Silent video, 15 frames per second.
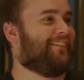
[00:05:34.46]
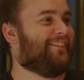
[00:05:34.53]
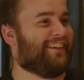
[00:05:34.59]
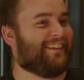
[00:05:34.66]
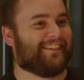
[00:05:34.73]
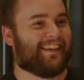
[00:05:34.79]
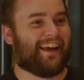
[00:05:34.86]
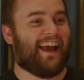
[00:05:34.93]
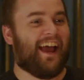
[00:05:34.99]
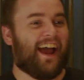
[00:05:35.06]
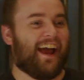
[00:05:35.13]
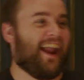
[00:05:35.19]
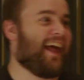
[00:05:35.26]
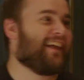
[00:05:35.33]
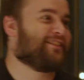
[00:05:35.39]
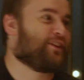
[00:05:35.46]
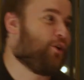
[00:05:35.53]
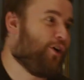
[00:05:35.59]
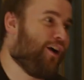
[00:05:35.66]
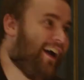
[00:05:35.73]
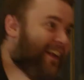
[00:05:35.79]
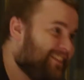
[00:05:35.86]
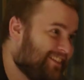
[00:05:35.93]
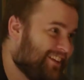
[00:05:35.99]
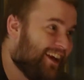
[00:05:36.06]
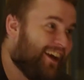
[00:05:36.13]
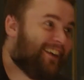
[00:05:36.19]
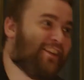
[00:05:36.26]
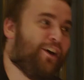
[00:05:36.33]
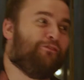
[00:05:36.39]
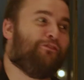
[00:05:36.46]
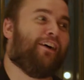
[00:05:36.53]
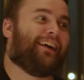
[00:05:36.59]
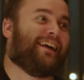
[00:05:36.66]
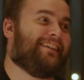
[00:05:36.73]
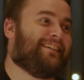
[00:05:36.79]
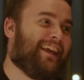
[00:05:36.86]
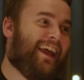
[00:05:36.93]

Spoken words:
him and it's like, and ask Christ to fucking